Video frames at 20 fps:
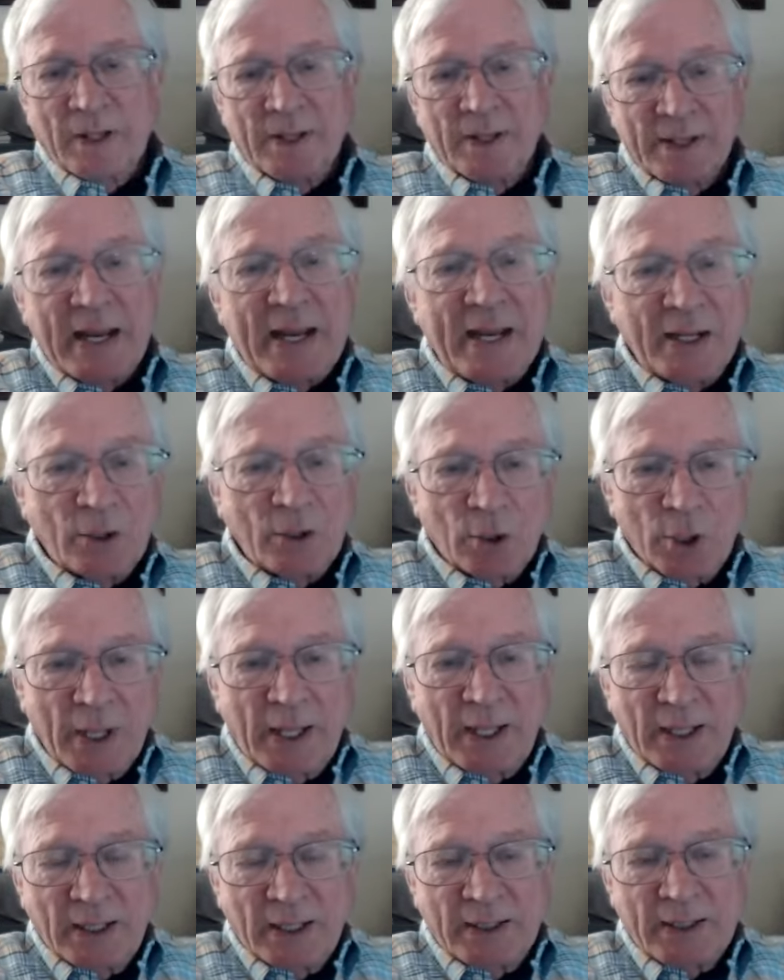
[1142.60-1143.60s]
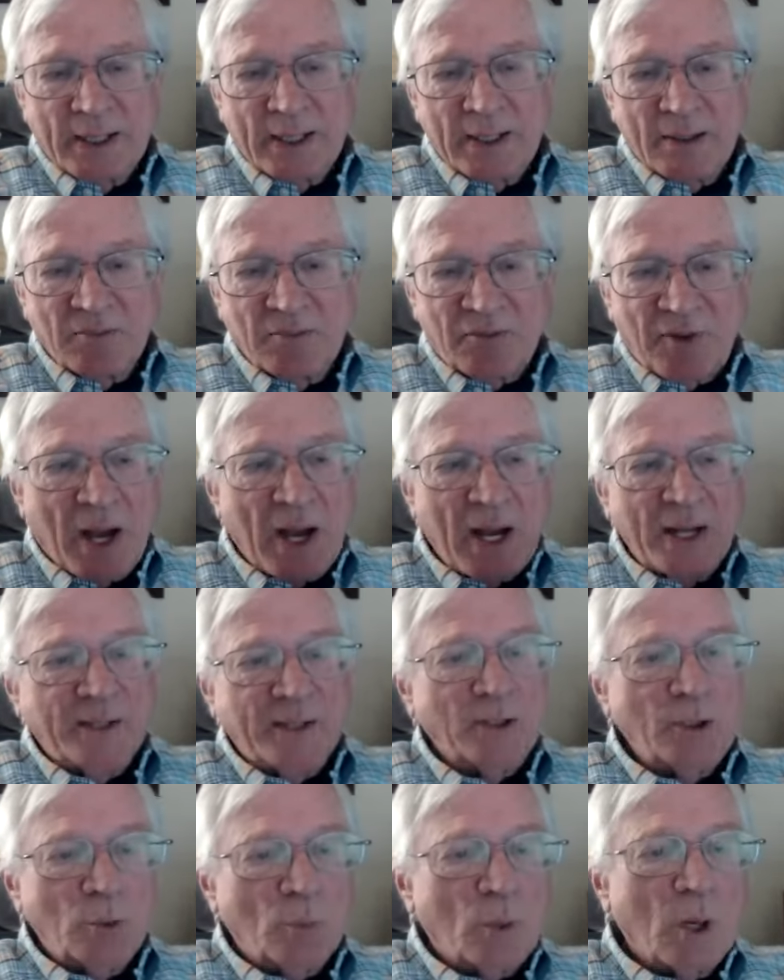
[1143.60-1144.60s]
They agreed that if I
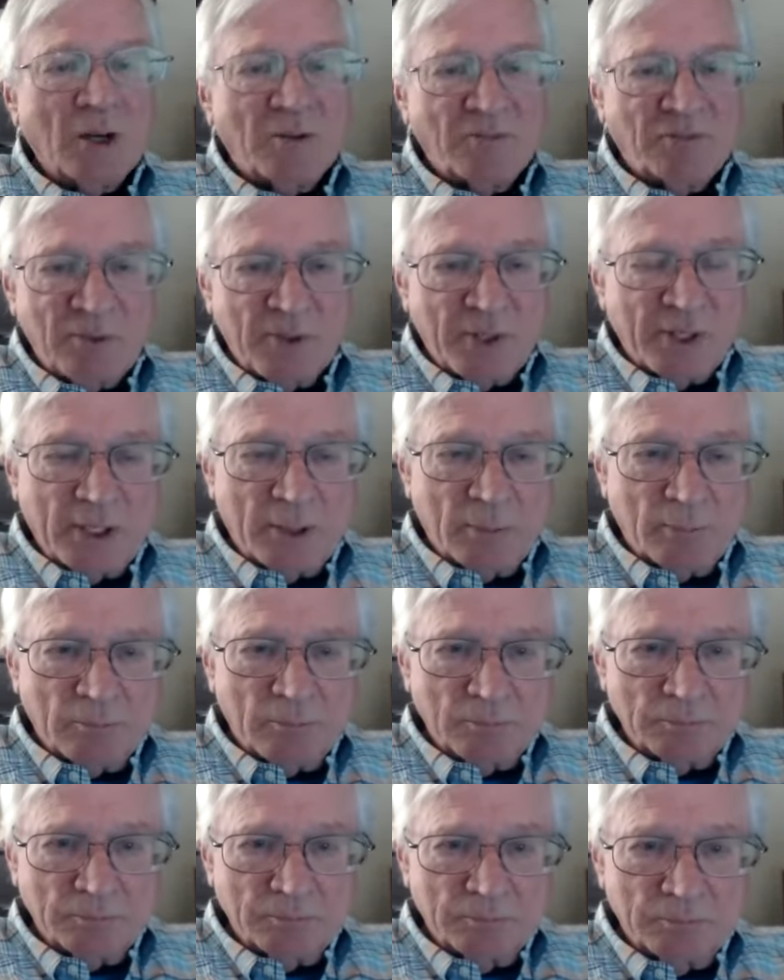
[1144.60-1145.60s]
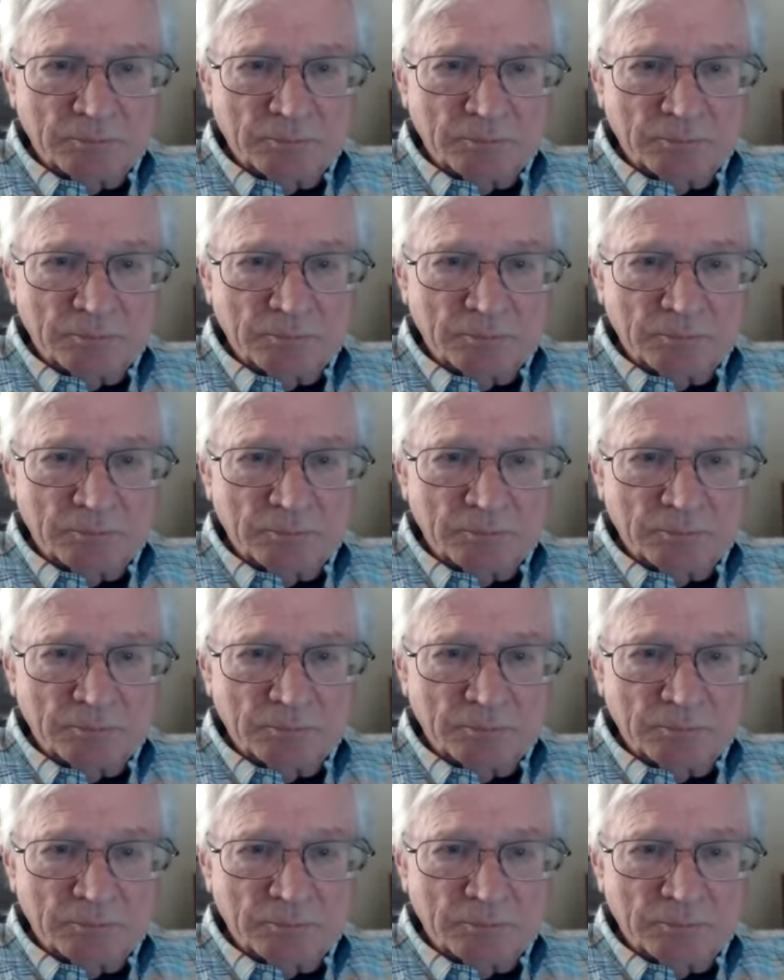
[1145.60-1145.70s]
do work for them,